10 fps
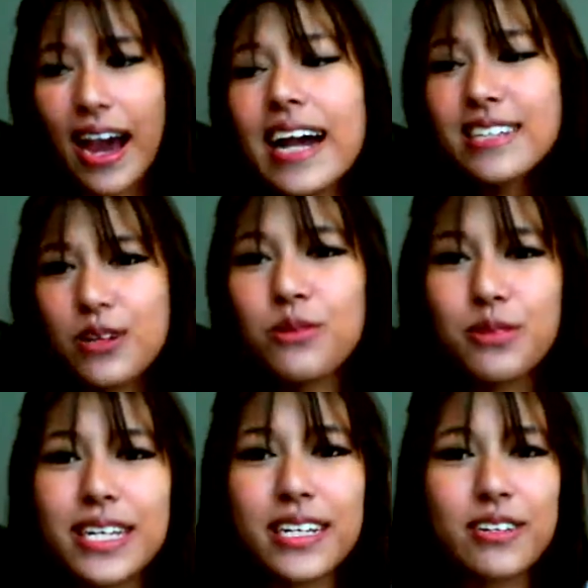I
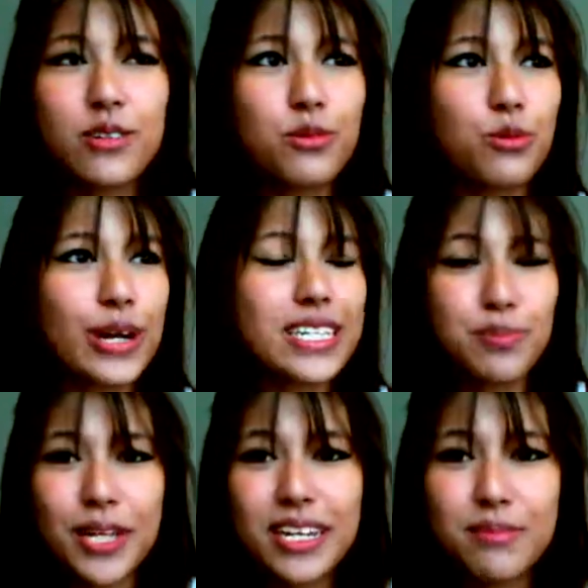don't need to
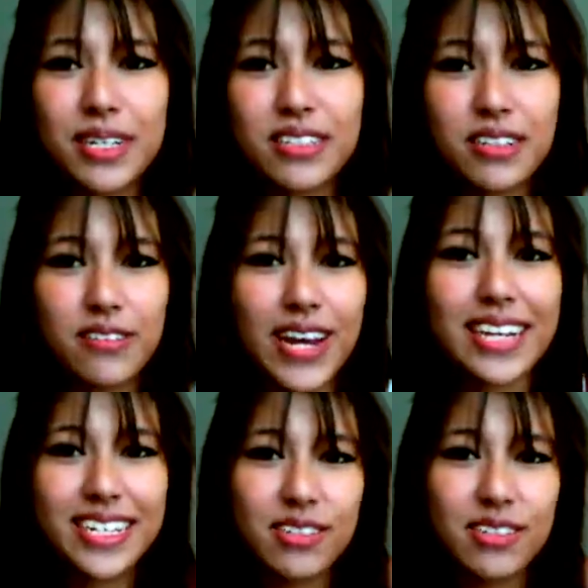explain myself.